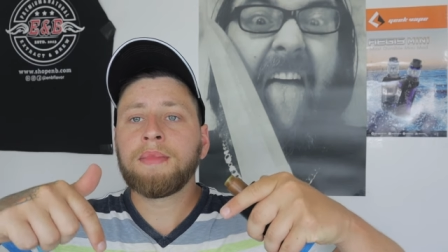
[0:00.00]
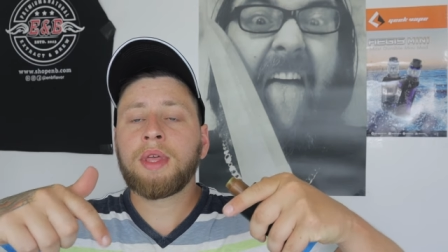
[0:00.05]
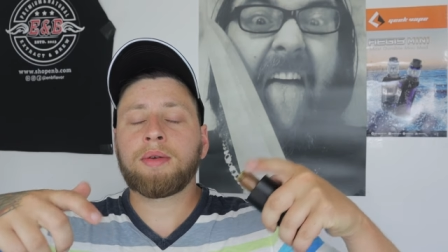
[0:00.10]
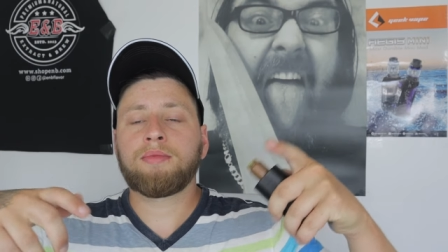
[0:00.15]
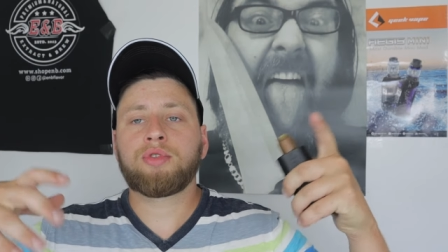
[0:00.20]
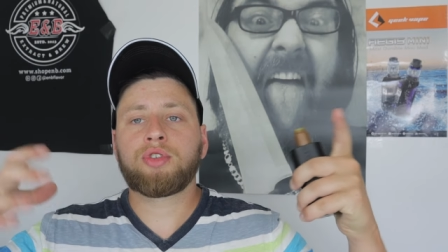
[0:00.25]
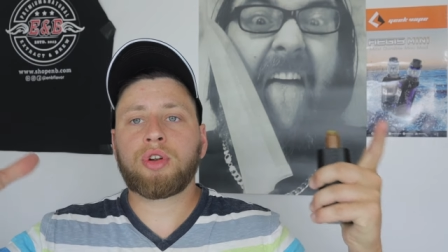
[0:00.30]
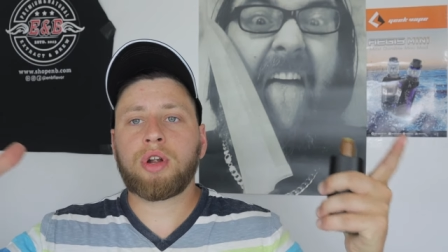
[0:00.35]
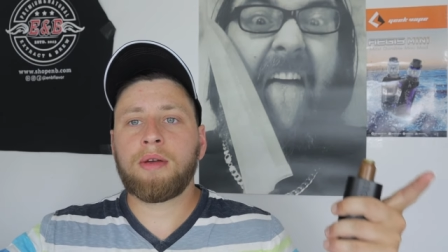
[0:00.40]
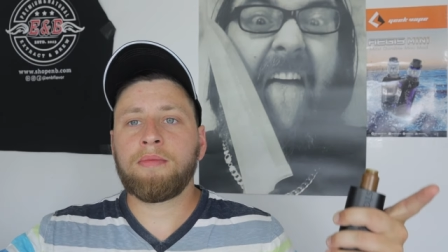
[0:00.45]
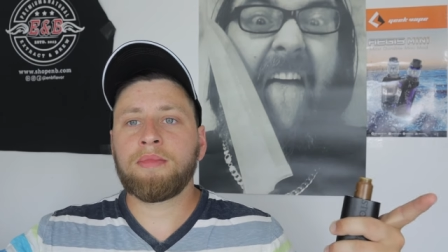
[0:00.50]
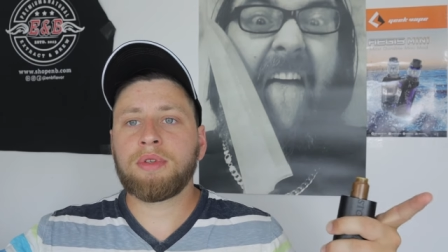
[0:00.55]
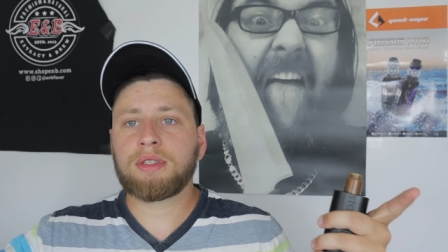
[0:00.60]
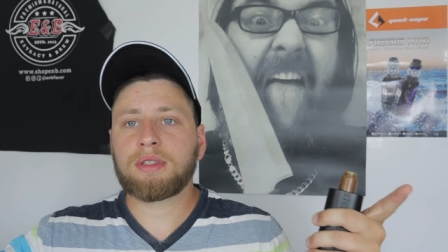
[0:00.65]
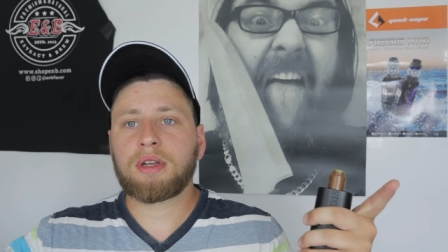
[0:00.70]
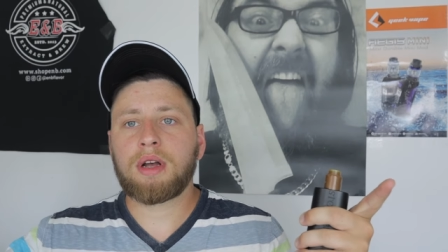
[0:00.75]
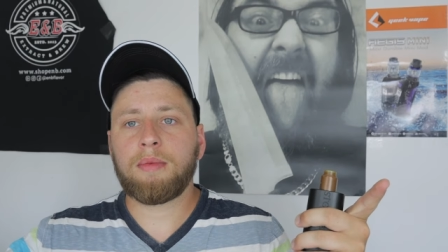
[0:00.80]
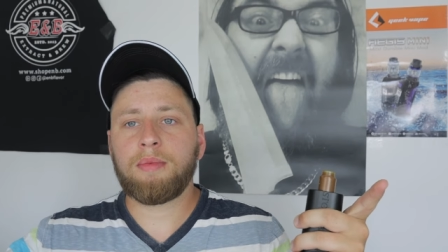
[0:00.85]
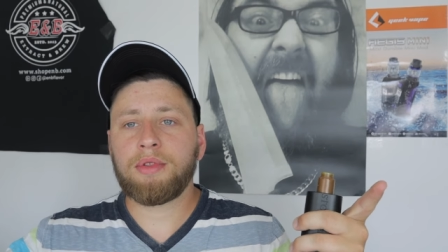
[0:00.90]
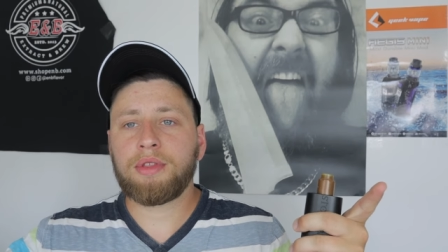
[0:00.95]
I'm sure I
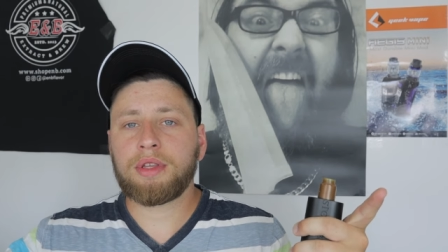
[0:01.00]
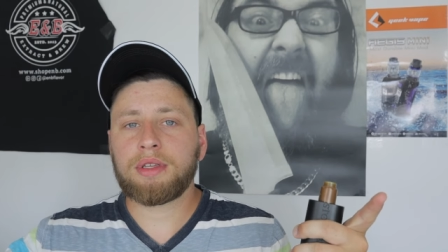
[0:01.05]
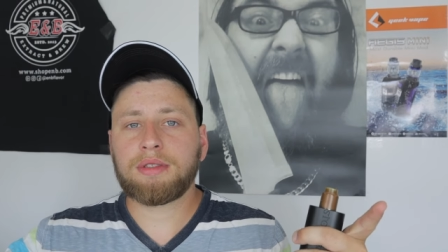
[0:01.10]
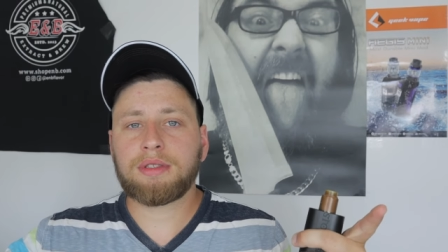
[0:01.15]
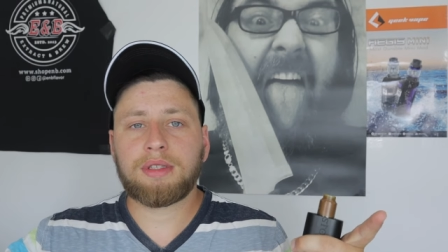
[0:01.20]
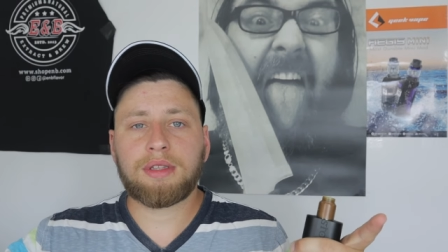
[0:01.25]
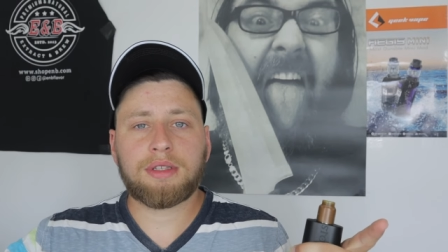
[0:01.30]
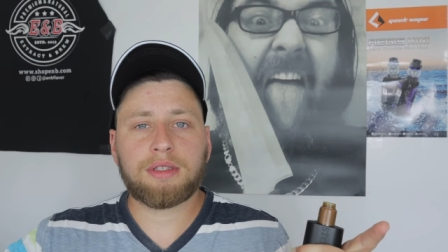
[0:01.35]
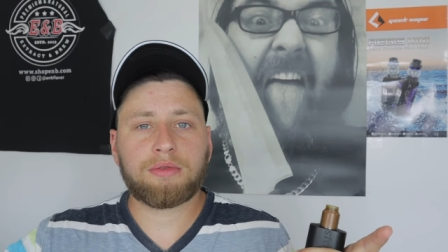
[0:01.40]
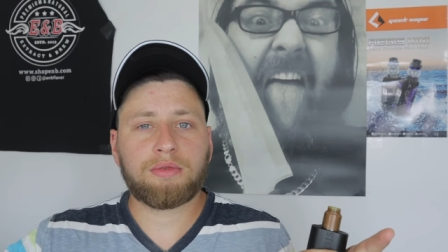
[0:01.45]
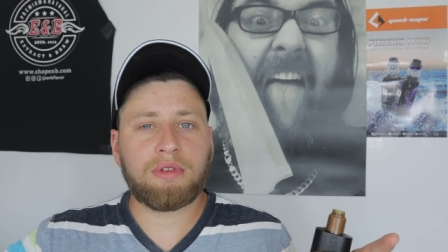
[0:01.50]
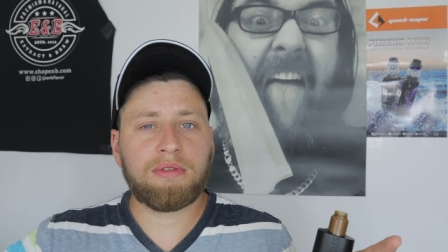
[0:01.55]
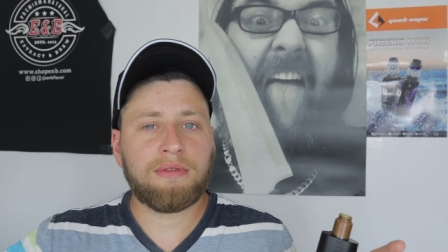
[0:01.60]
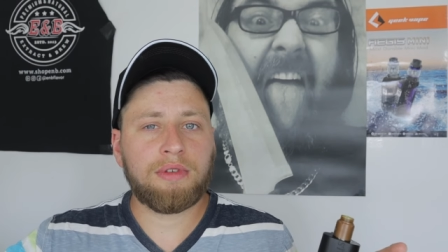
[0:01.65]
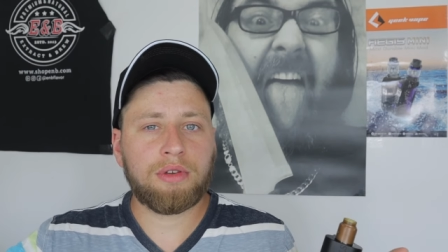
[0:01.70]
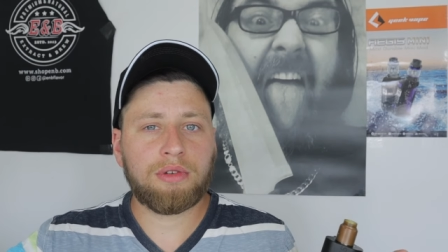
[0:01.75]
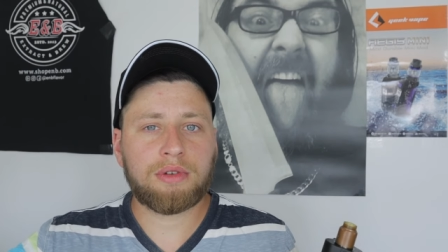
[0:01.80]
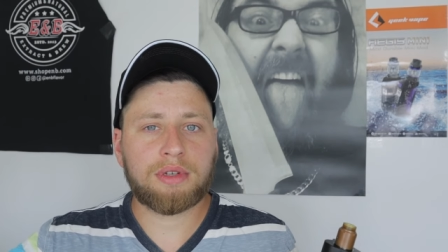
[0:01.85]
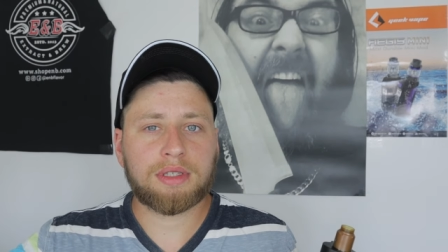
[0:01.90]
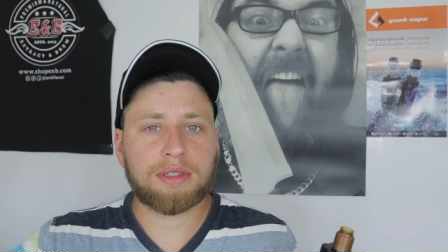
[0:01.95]
missed a couple things in this
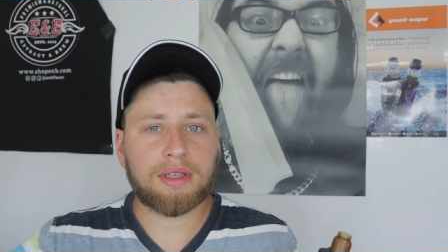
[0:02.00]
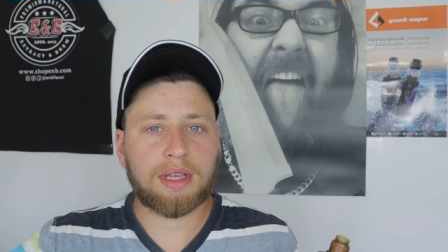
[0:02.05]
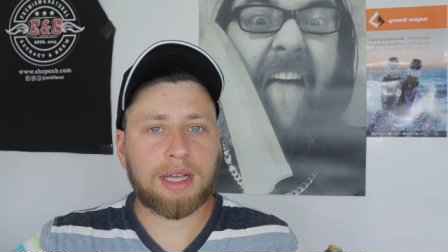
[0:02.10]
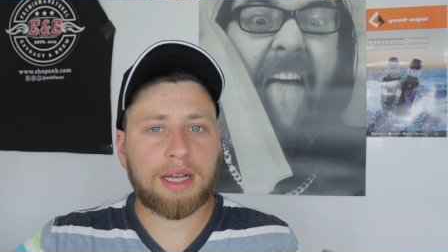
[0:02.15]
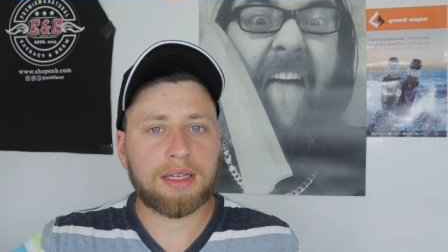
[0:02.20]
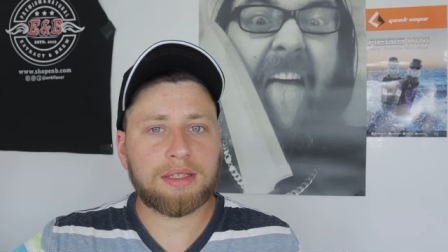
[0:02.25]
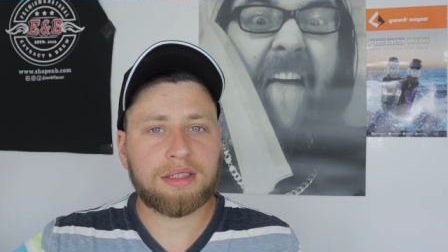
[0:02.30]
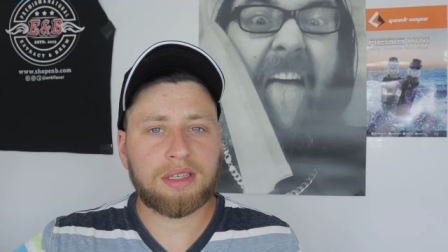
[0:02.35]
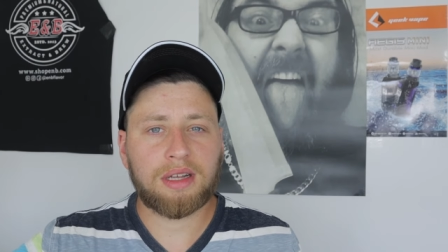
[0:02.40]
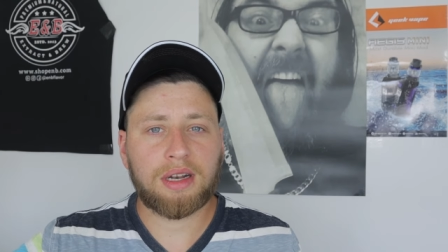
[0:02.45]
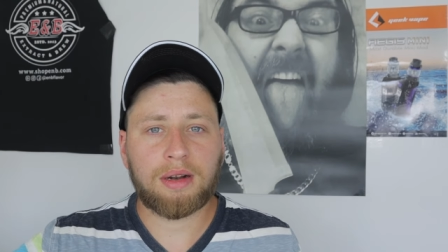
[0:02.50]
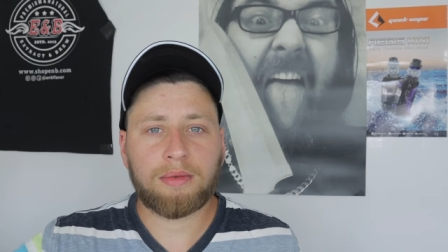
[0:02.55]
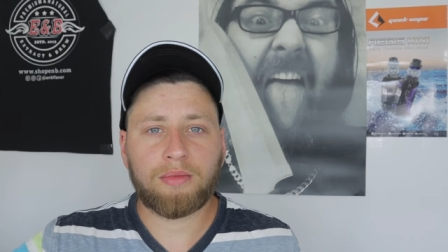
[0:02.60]
review because, like I said,